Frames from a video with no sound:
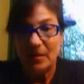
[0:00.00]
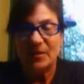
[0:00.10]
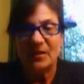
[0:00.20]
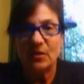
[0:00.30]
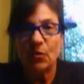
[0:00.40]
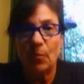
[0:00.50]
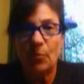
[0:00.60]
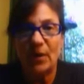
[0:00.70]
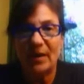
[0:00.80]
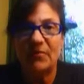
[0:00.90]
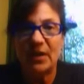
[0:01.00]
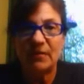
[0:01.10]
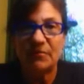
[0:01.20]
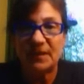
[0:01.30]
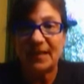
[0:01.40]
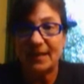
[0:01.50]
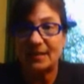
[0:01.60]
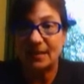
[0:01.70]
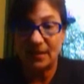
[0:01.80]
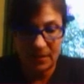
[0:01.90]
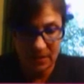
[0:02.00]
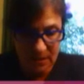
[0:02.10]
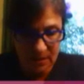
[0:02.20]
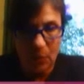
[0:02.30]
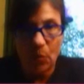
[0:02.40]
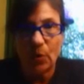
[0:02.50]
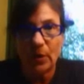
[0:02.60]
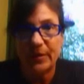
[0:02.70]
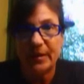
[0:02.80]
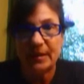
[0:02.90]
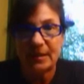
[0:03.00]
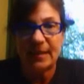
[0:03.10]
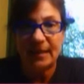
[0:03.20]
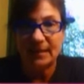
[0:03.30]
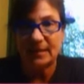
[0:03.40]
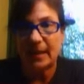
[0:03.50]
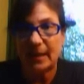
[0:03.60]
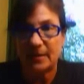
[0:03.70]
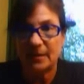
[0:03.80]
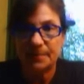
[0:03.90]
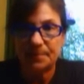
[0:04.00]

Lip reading: because the whole point of the gift tax is to support the estate tax.